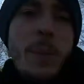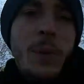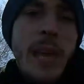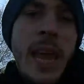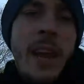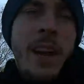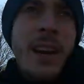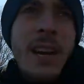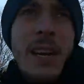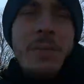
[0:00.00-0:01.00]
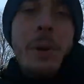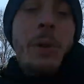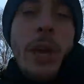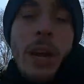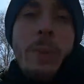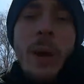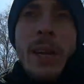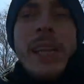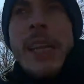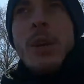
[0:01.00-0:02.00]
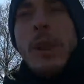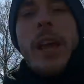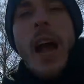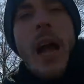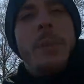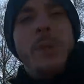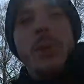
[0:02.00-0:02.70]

people care, but you care about it. And then you're like, I'm